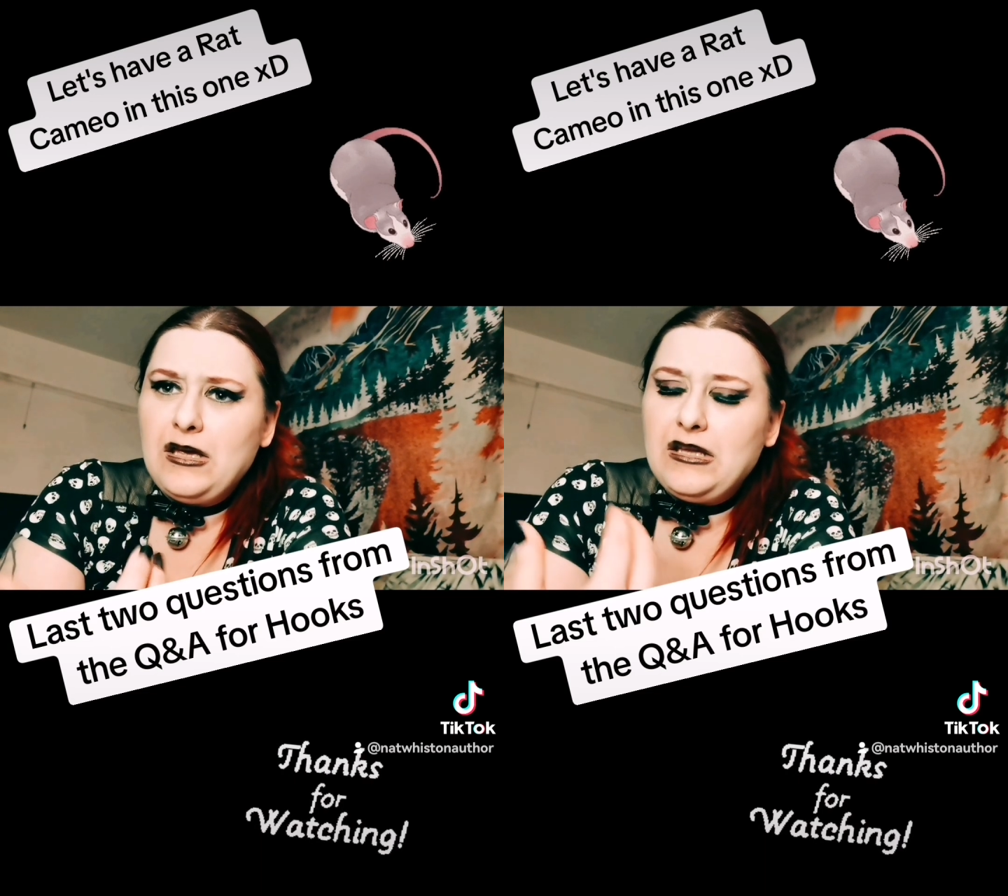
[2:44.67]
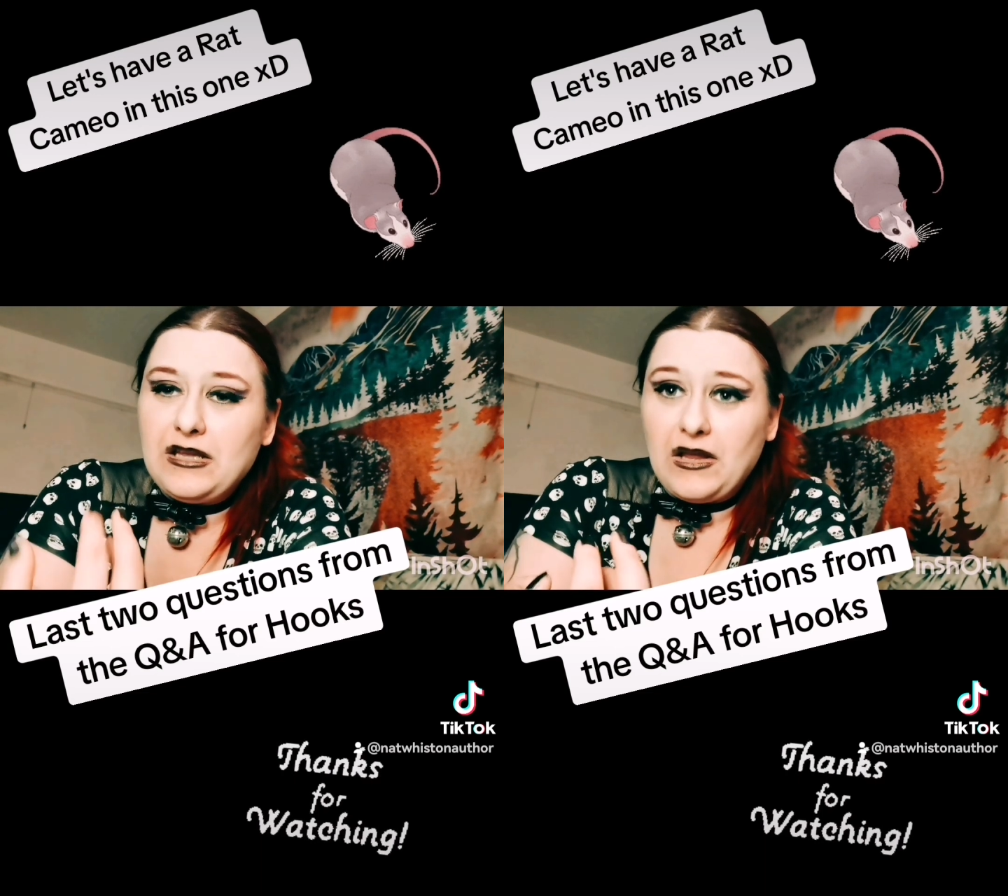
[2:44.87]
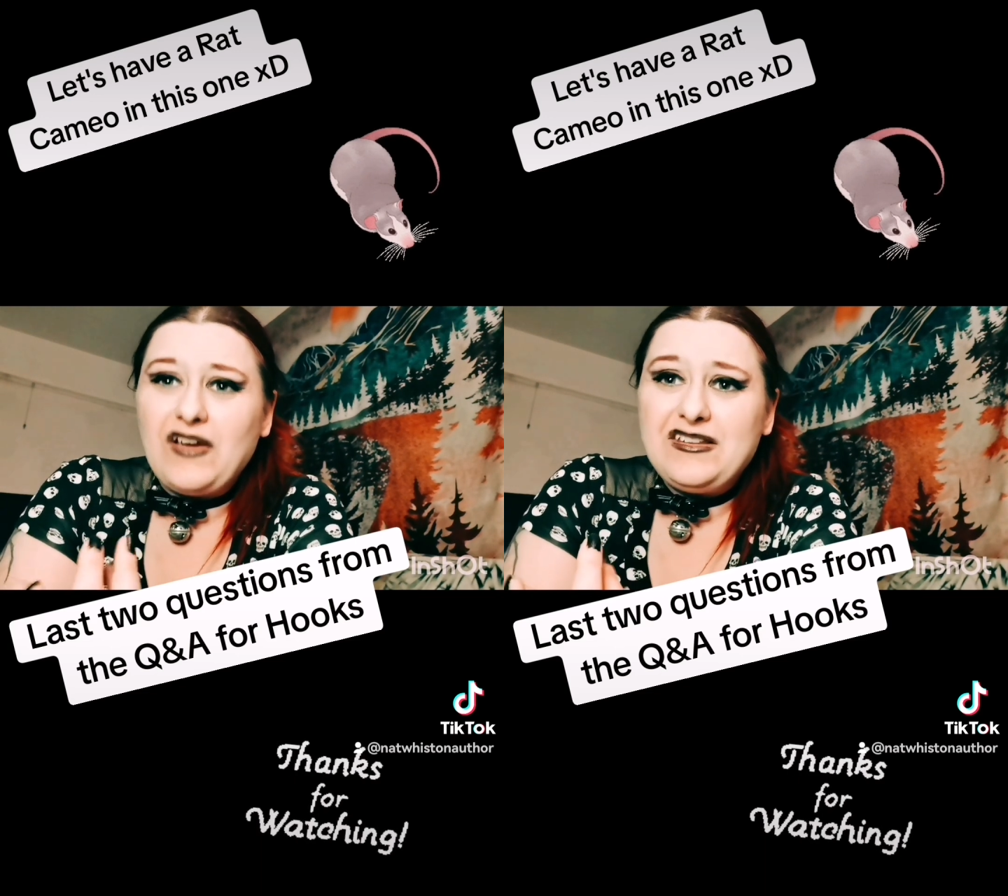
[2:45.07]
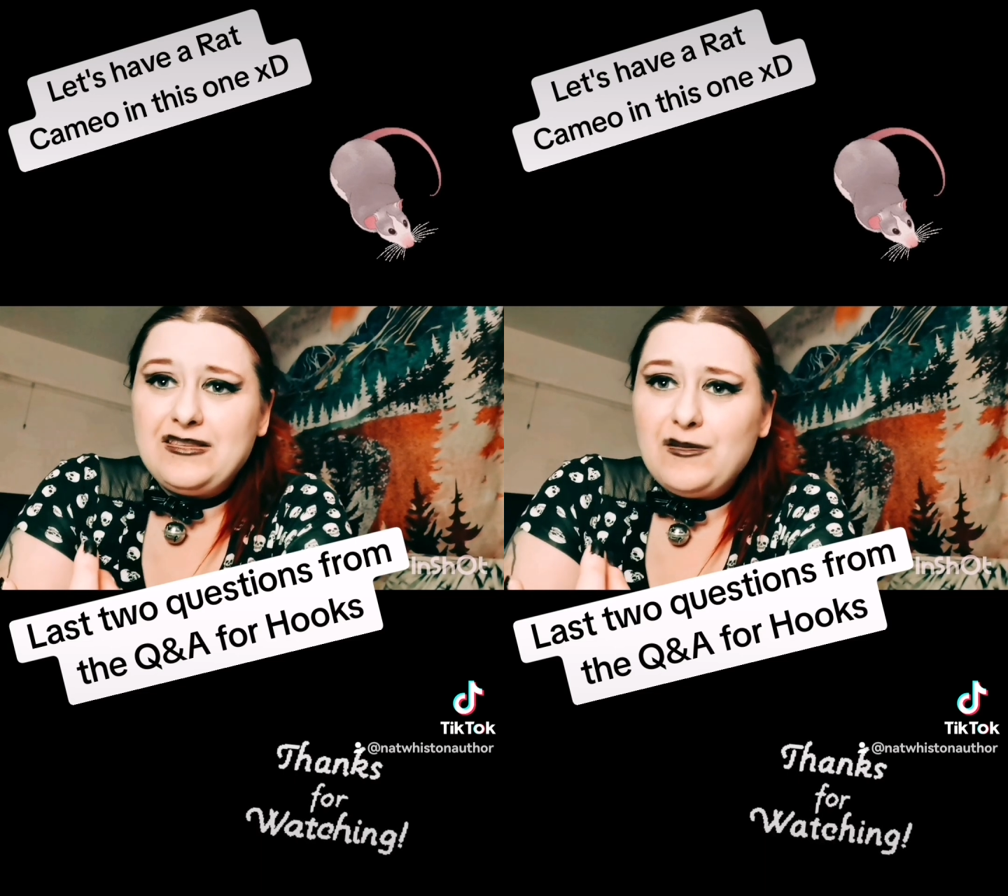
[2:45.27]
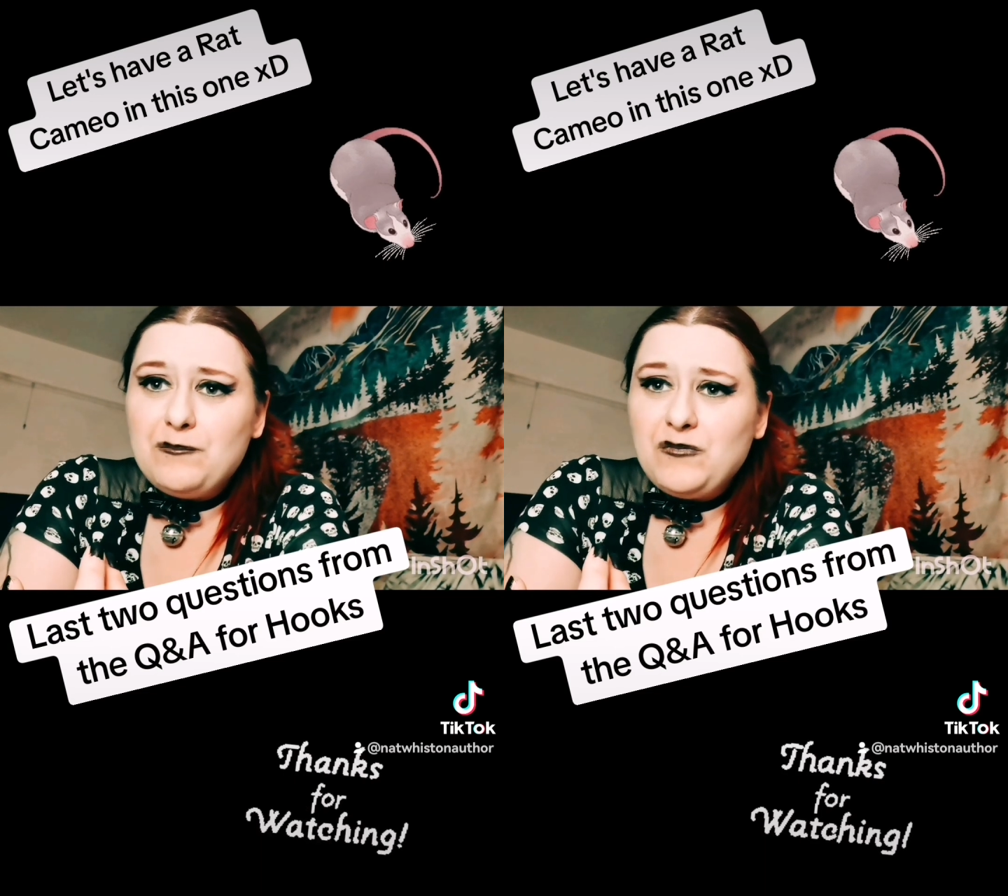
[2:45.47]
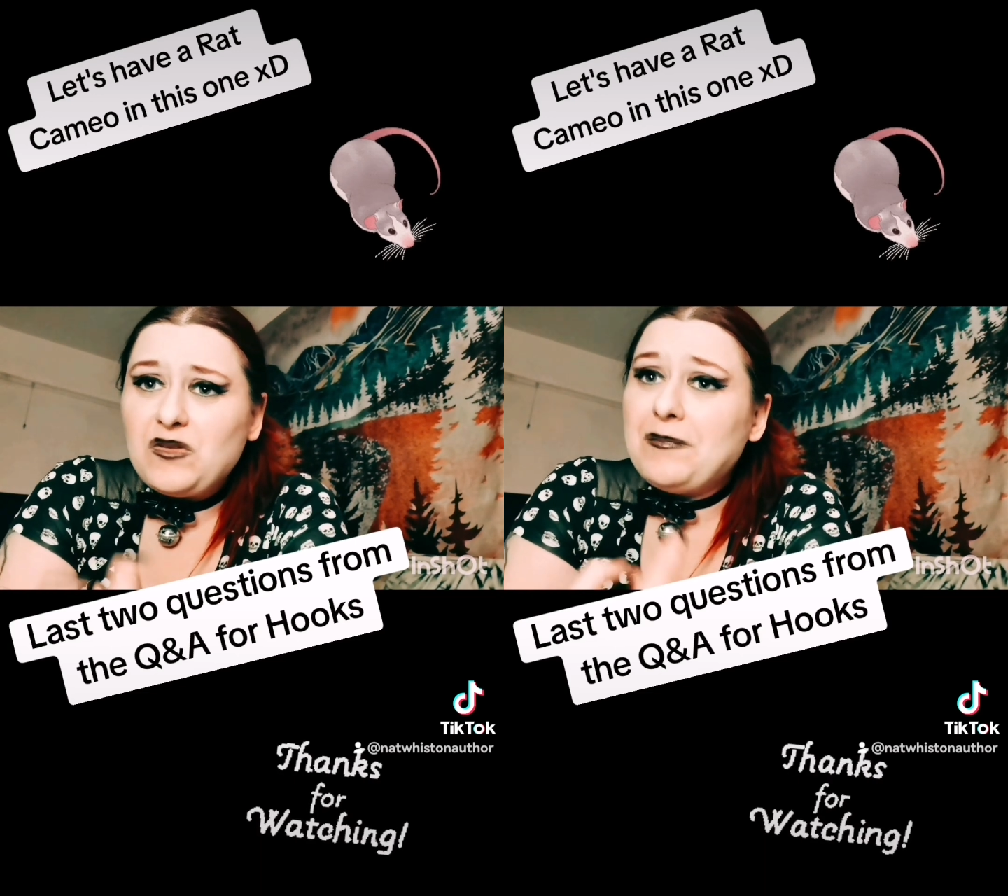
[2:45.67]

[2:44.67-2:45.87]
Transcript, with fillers: enlighten them to